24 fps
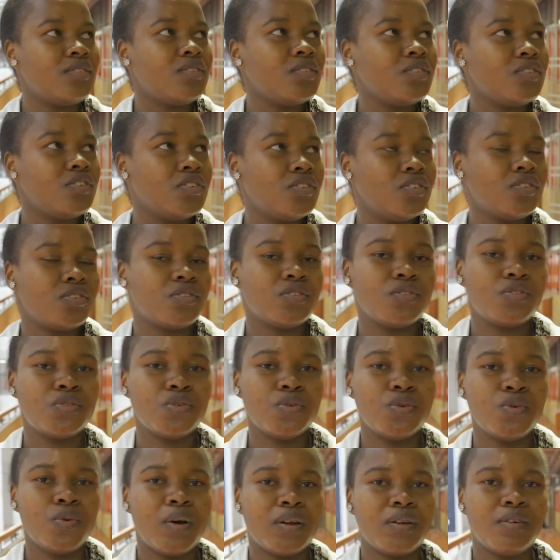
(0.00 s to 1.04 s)
to introduce you
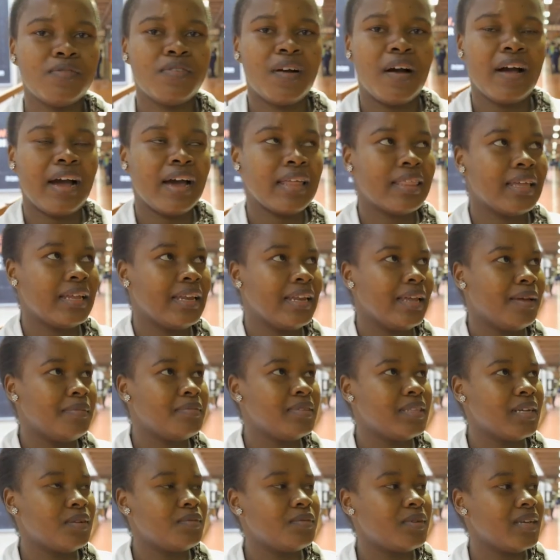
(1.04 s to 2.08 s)
to one of our other labs
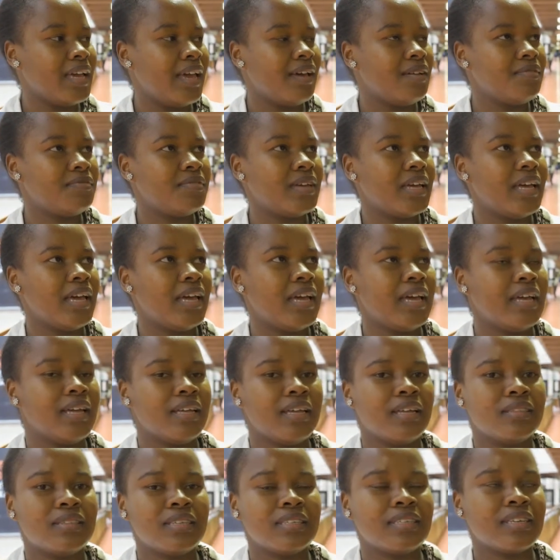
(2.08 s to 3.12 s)
that we have uh,
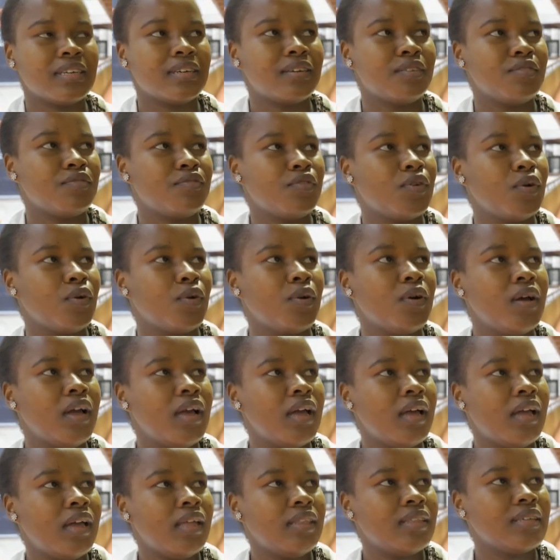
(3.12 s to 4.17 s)
at the second floor.
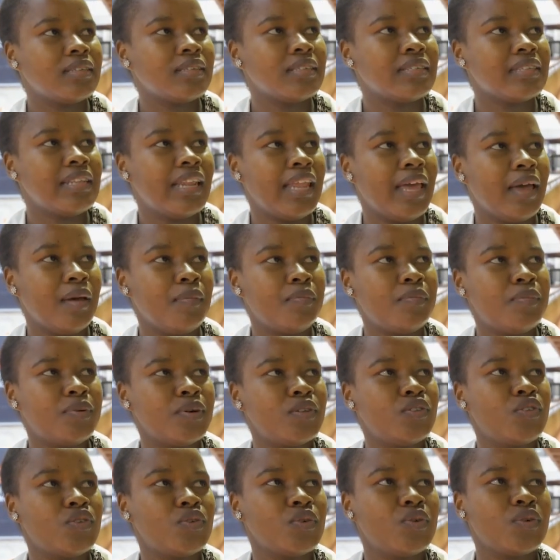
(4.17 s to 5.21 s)
This is lab
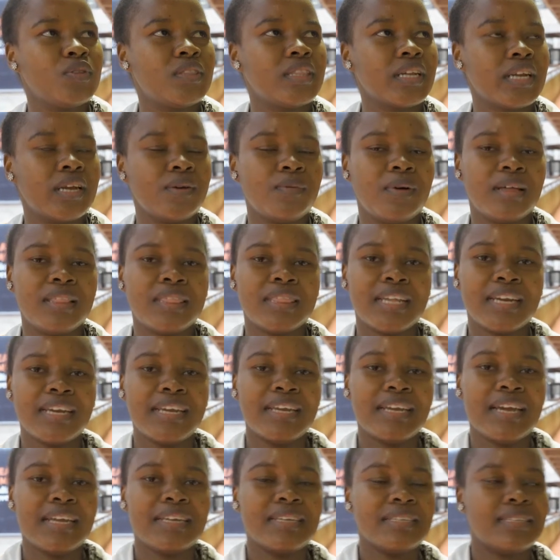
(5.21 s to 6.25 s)

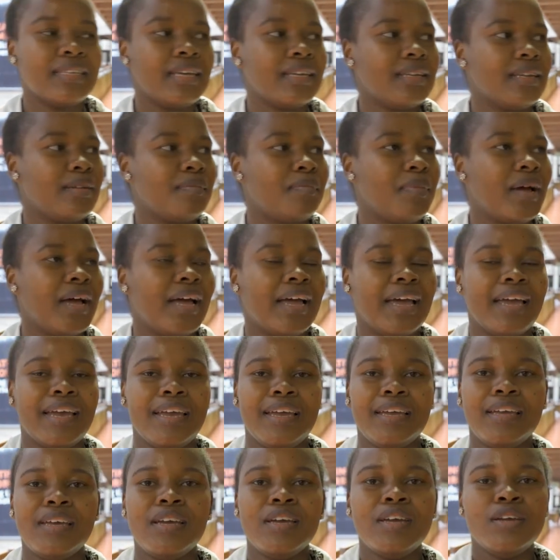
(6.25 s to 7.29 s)
2313 and it's headed
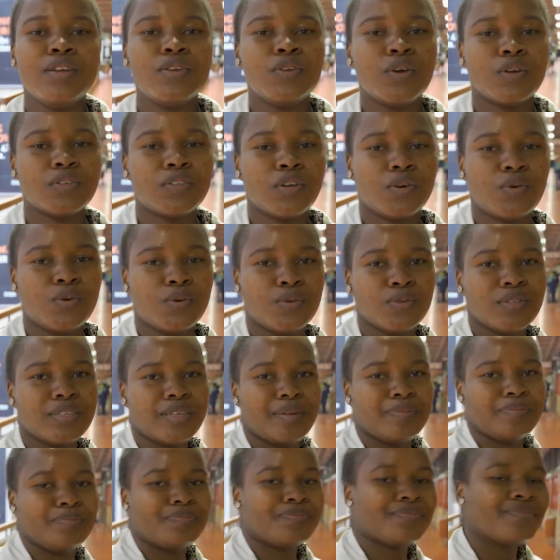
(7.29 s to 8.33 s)
by Dr.
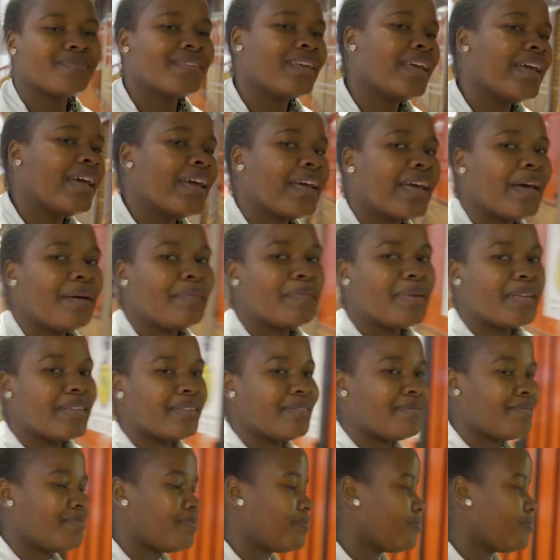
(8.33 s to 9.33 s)
Kulsam. Come in.